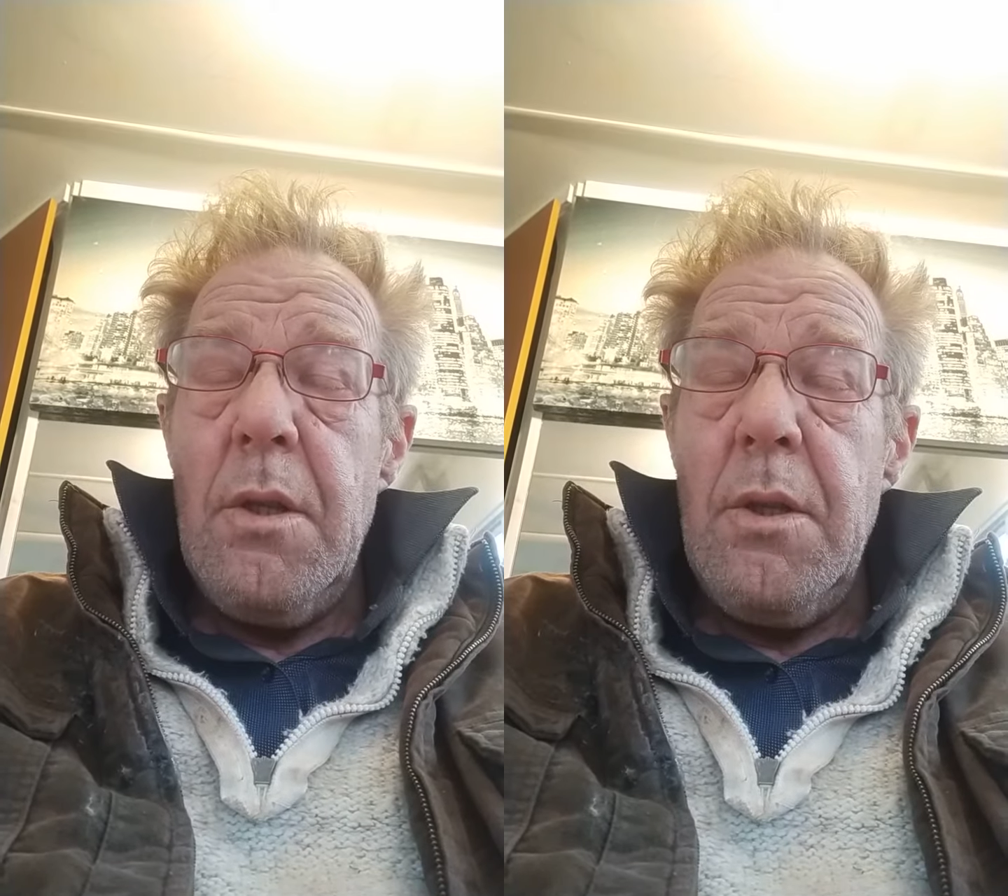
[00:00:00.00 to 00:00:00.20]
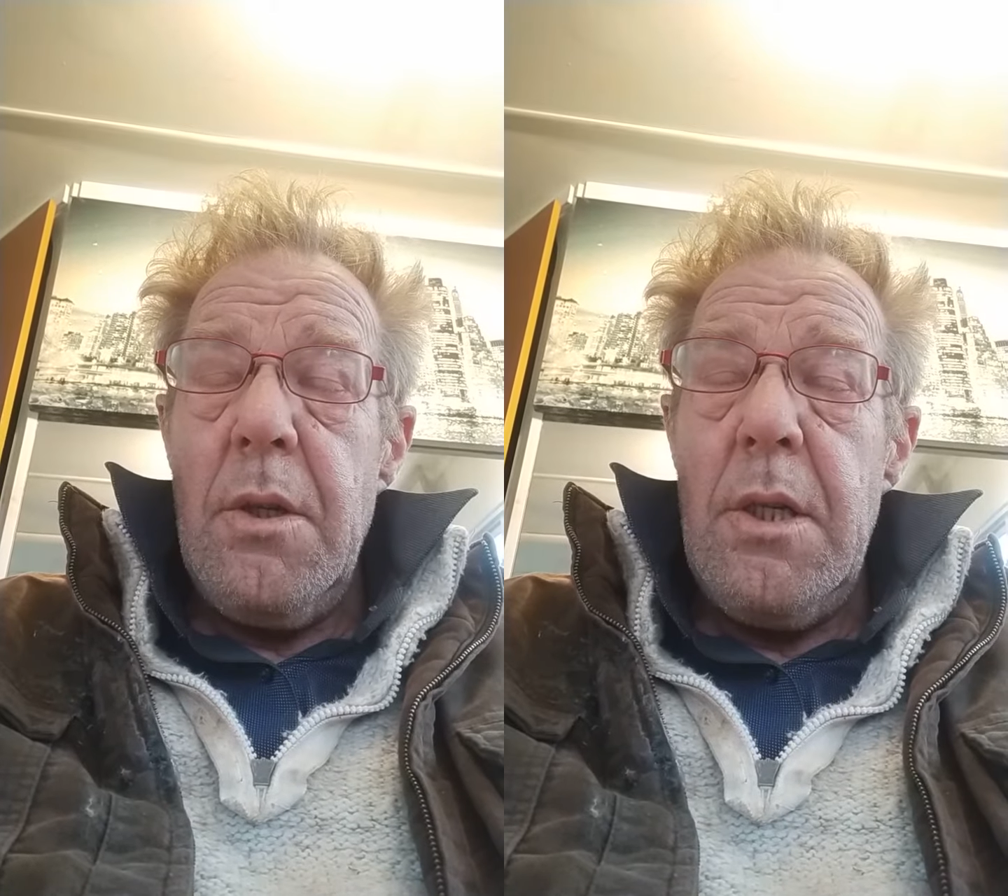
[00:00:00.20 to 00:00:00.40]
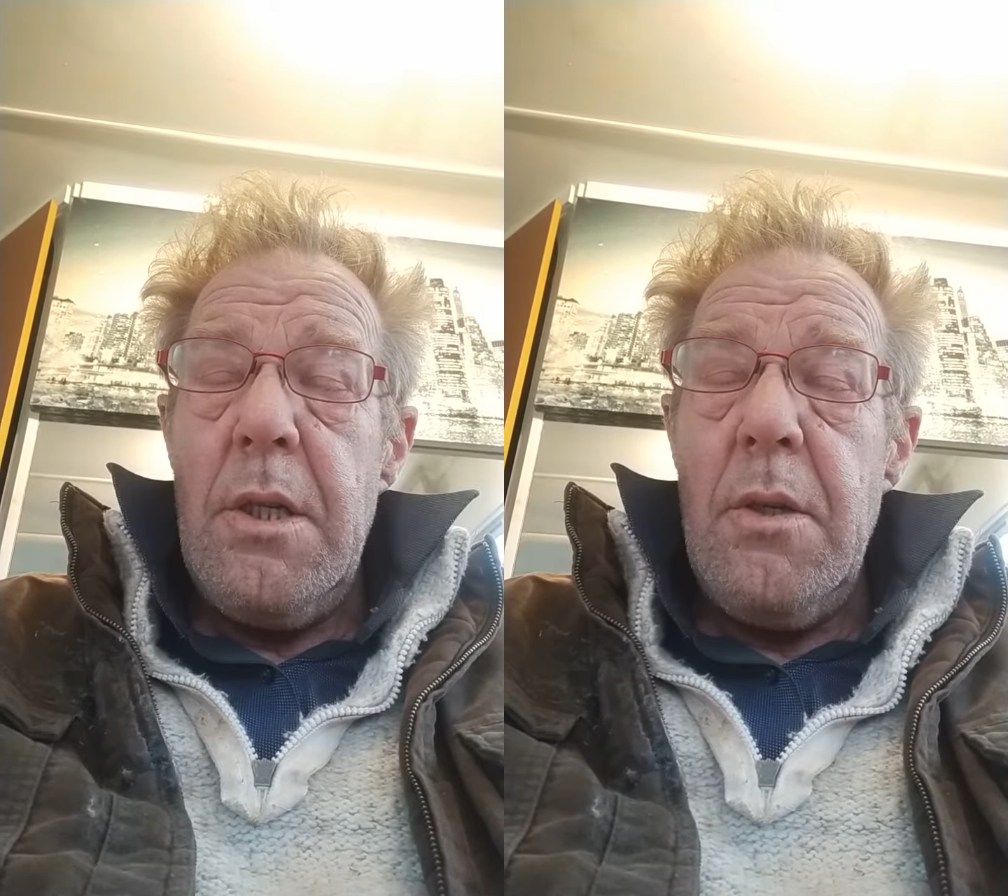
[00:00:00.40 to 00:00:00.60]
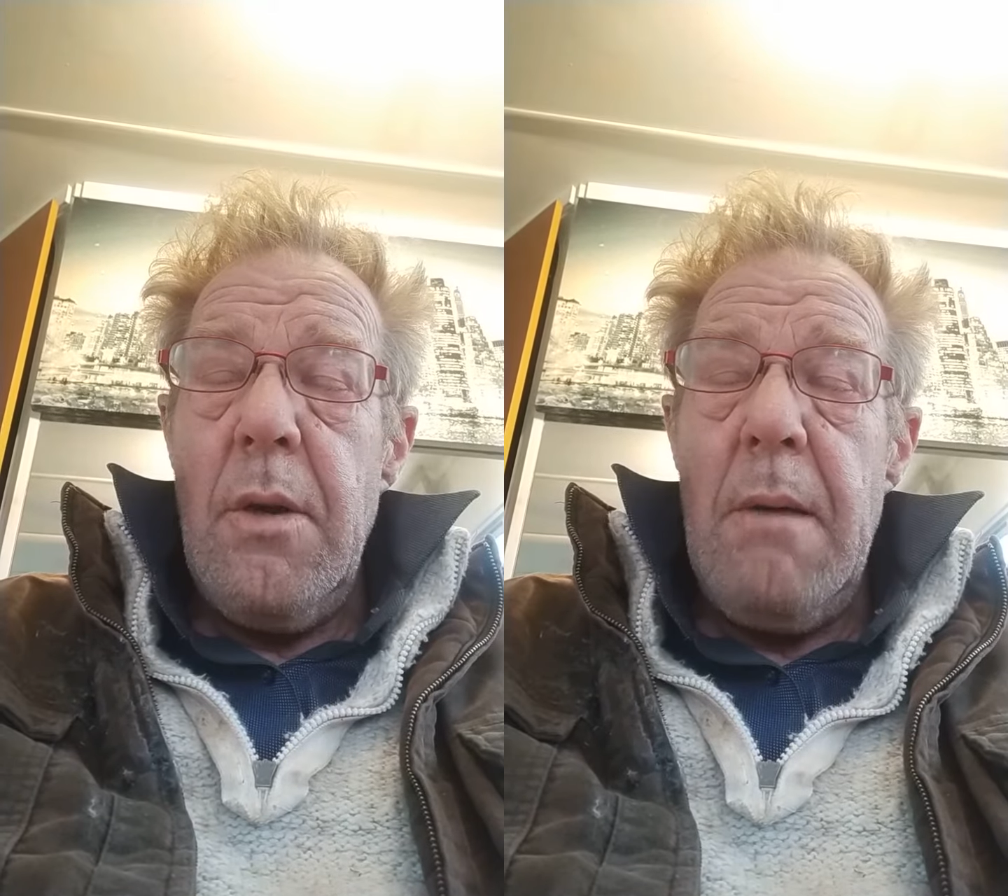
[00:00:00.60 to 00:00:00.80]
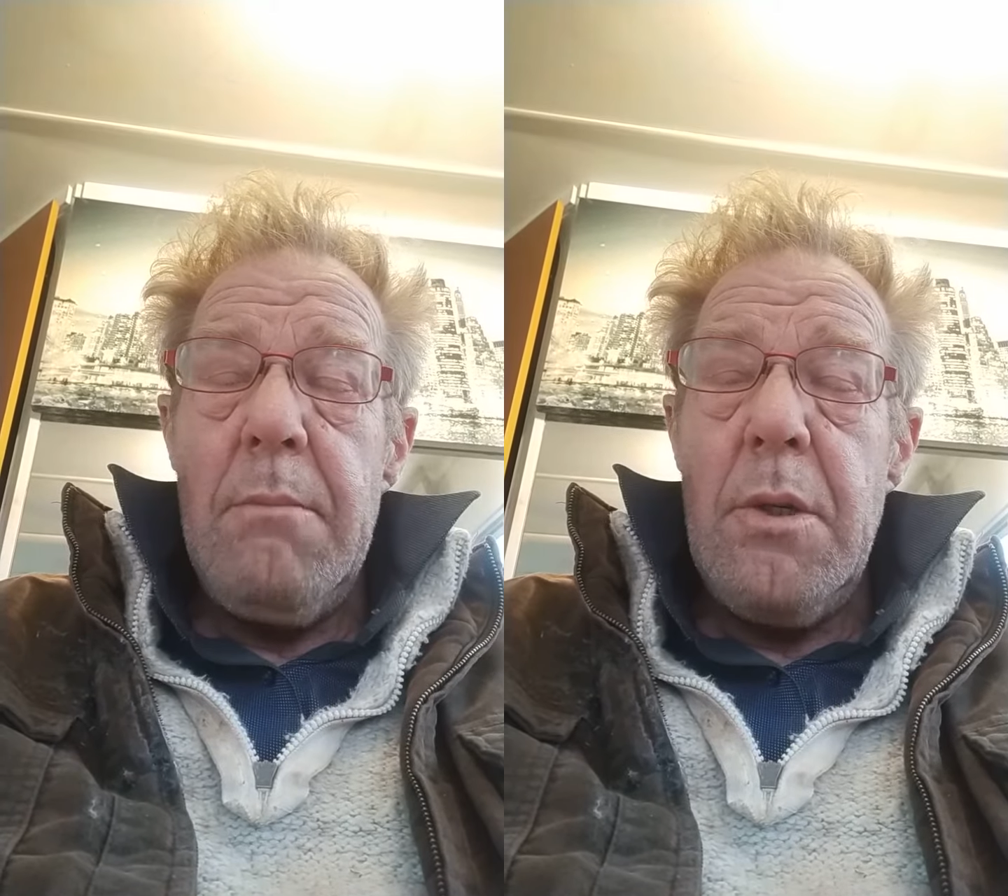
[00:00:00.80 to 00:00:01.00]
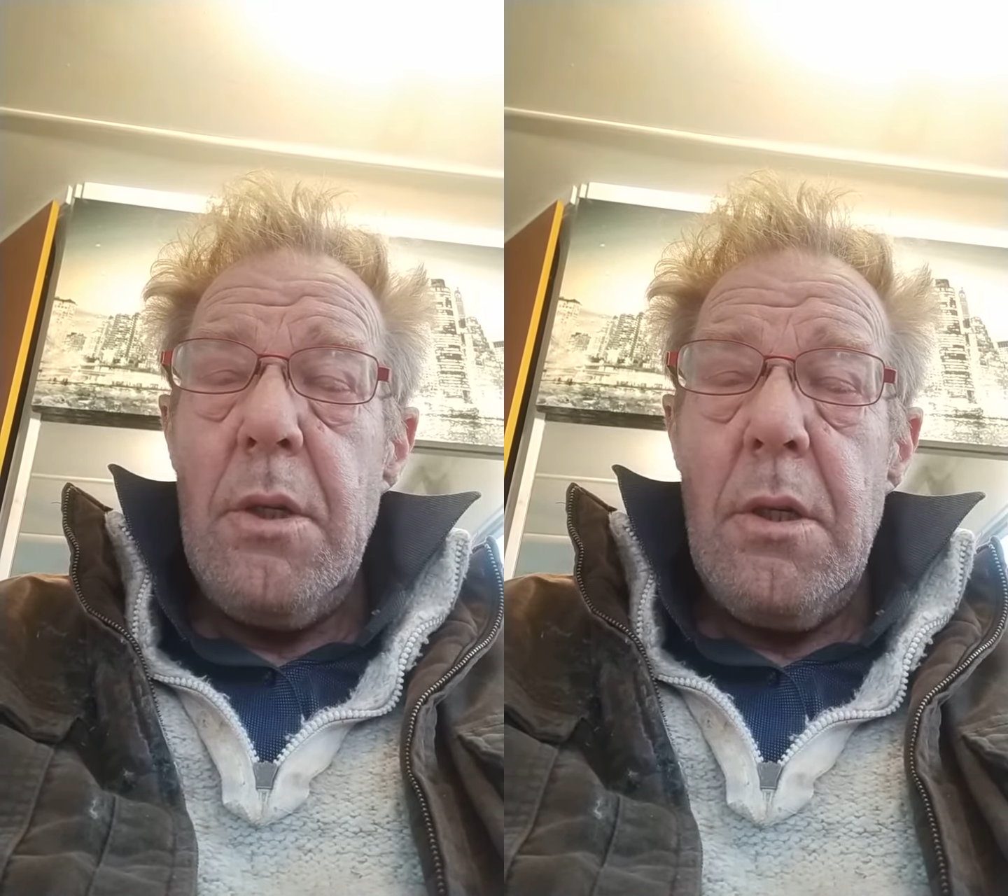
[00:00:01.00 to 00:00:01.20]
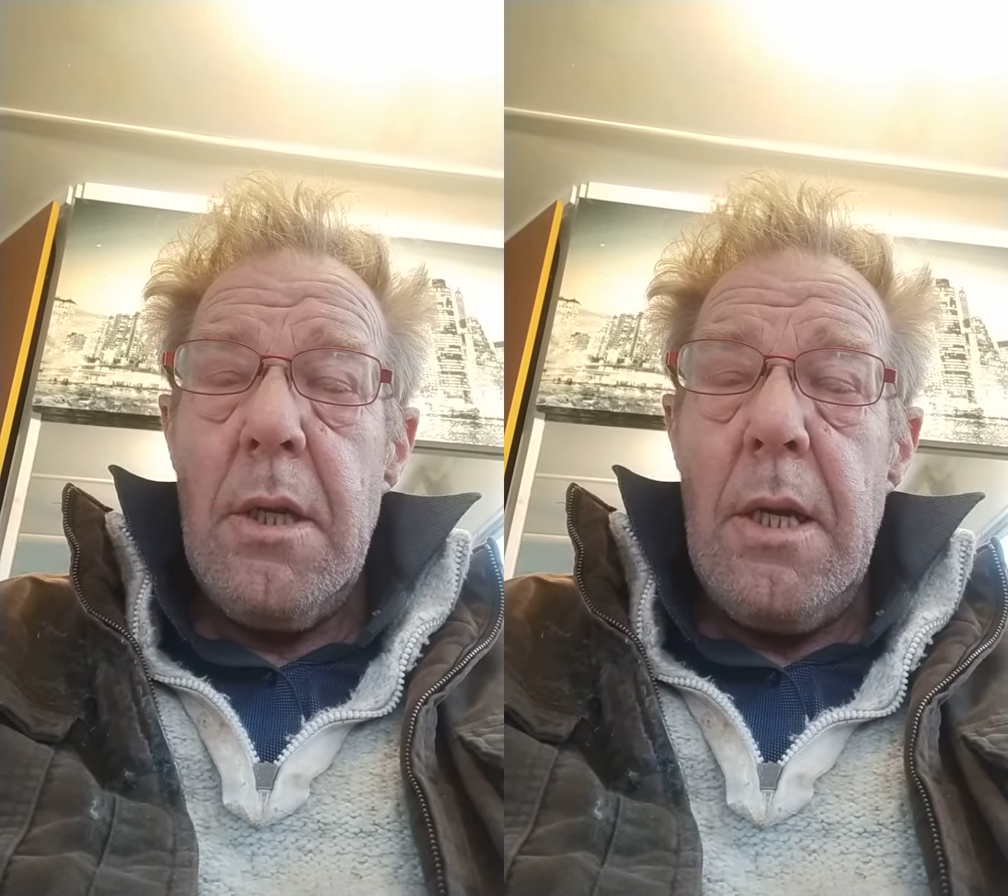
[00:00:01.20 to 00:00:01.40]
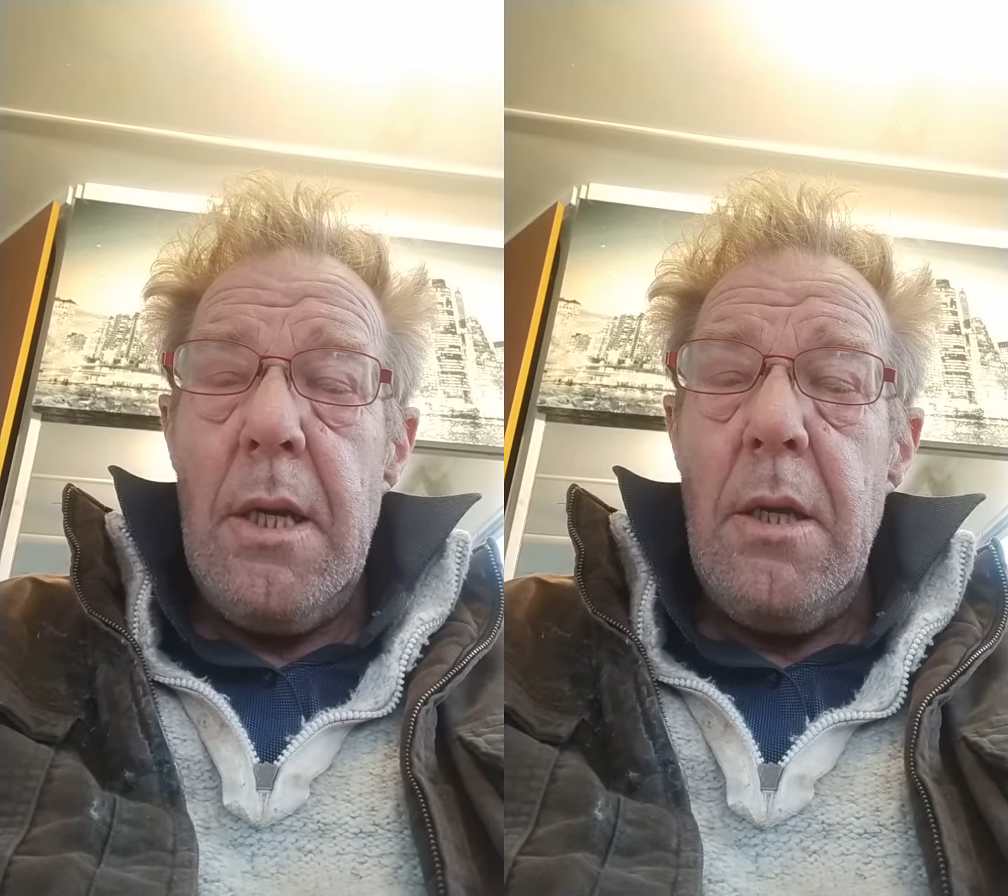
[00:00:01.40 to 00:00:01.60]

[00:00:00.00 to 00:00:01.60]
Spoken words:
32 amp circuit,